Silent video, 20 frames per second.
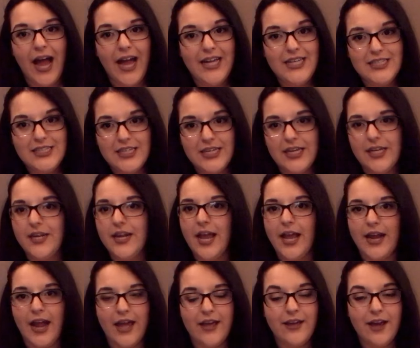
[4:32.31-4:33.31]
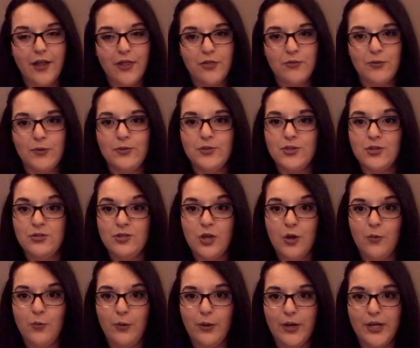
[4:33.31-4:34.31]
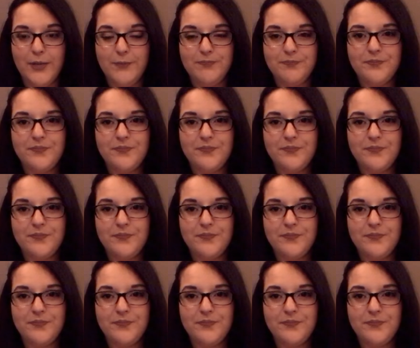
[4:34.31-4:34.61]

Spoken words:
I did, and I got through, so don't worry.